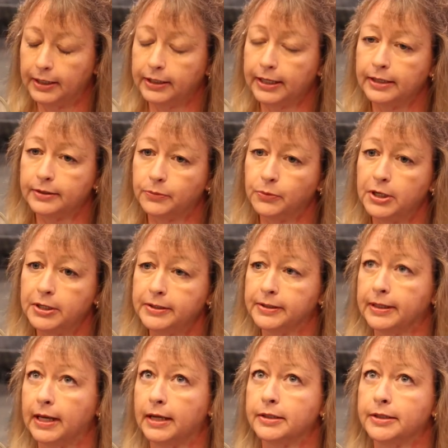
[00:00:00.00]
and it gets
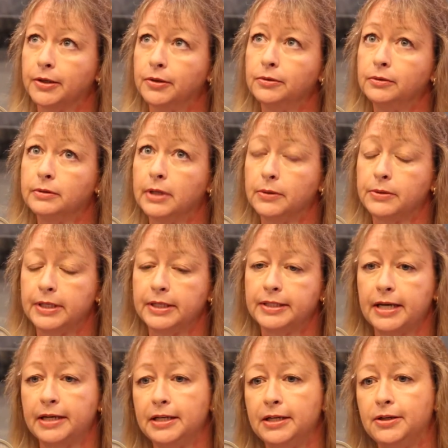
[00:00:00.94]
worse than that so there was
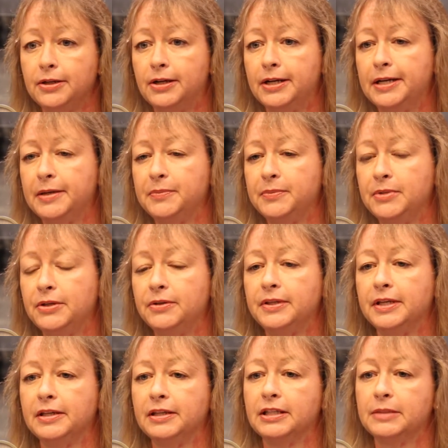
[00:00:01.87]
a study um,
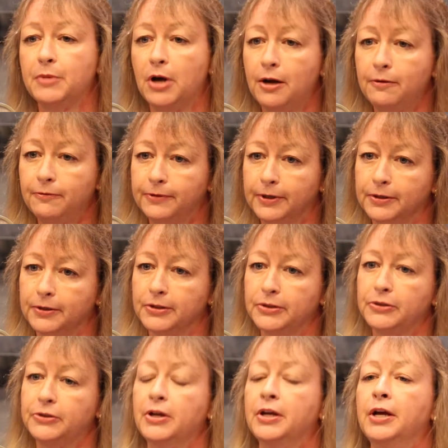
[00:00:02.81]
using
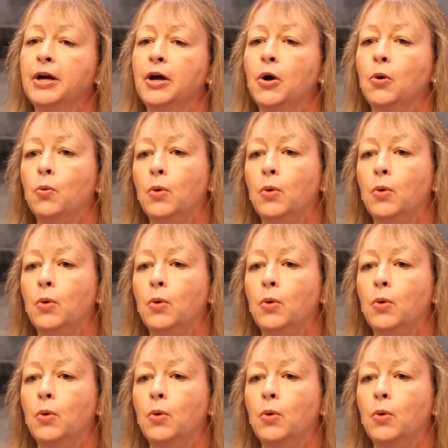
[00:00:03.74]
smartphones mm.